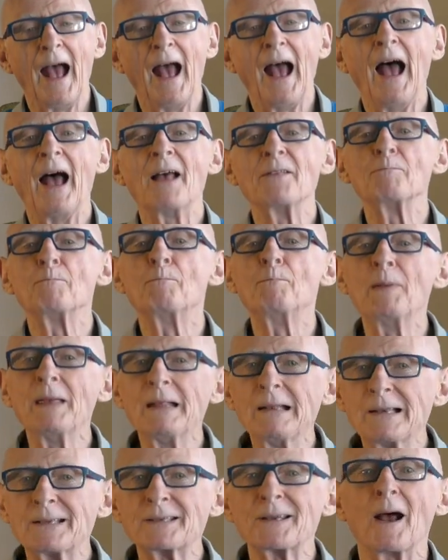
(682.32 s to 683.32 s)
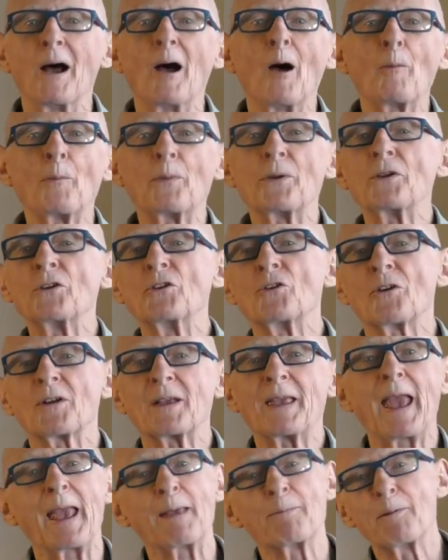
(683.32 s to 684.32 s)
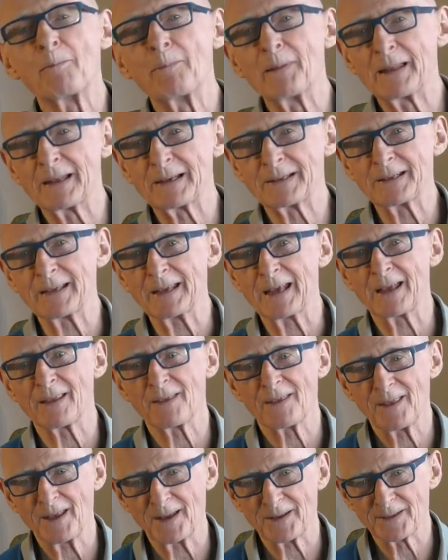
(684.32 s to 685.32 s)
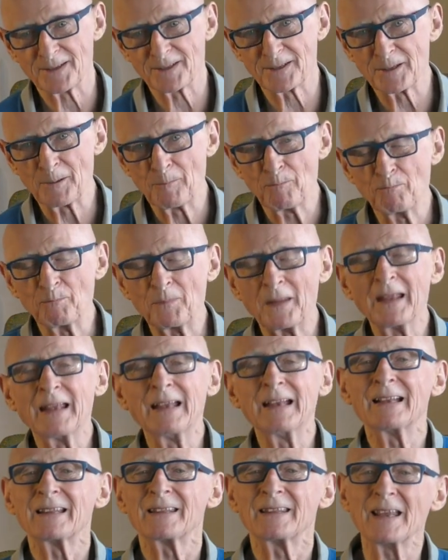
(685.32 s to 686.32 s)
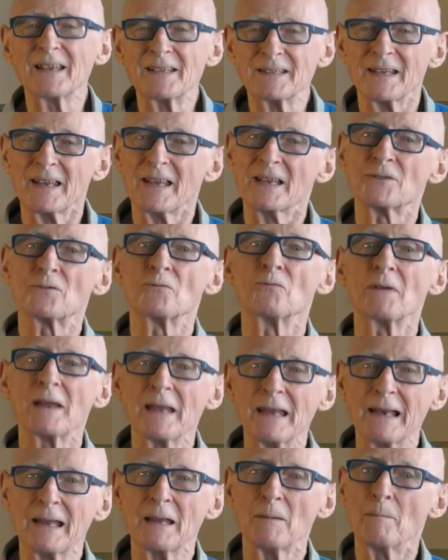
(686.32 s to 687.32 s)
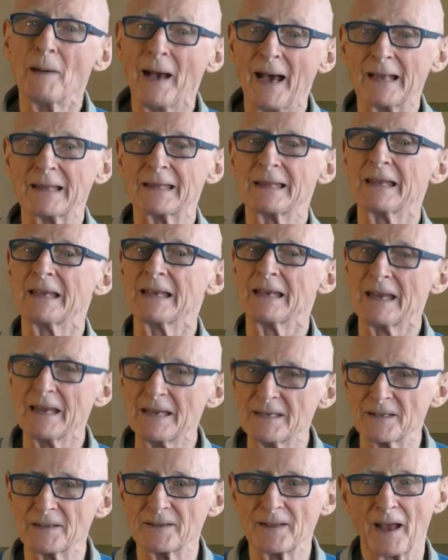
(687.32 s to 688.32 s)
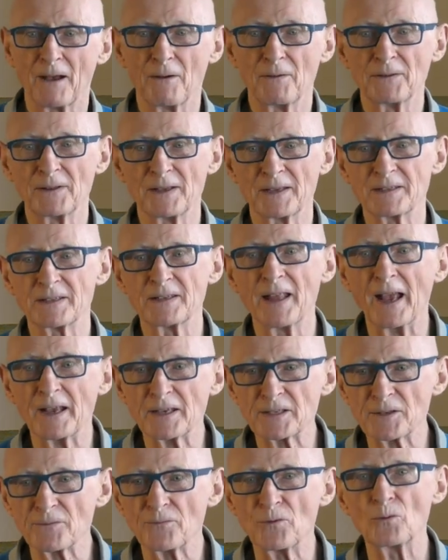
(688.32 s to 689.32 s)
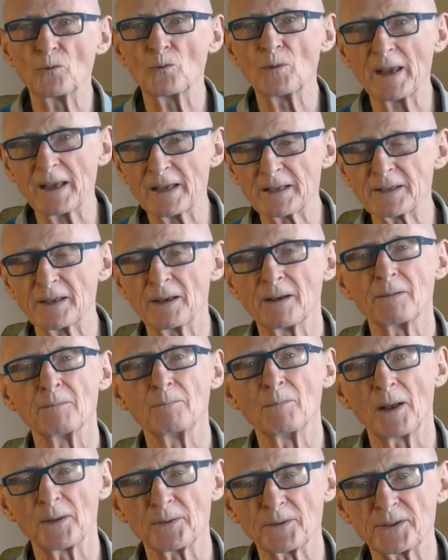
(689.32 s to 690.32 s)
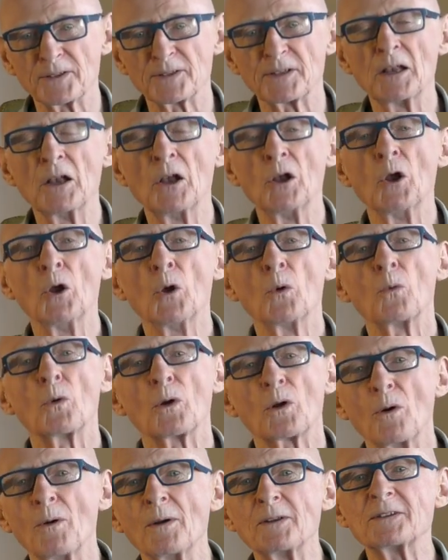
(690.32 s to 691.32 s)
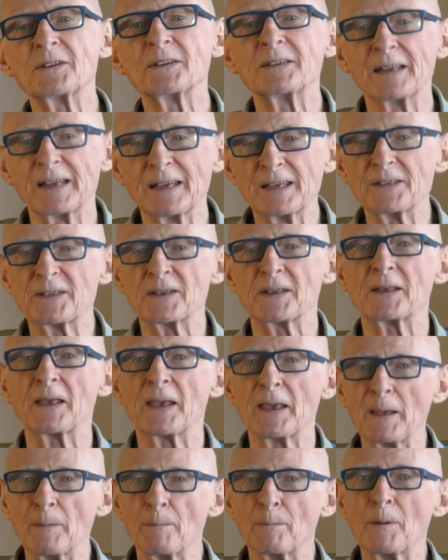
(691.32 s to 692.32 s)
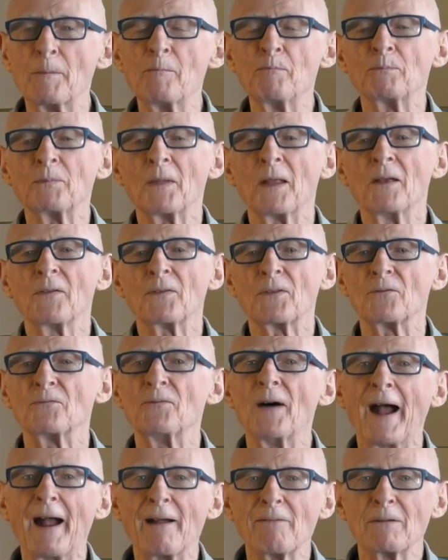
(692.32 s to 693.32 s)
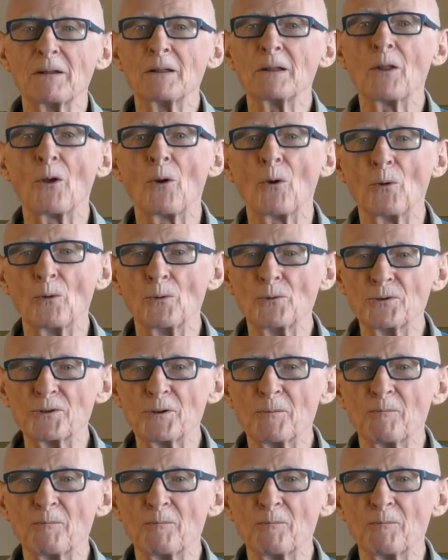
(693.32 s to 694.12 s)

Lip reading: And build up your capability in this. This is really badly needed now. In these next few weeks and months, we're going to need to keep the viral load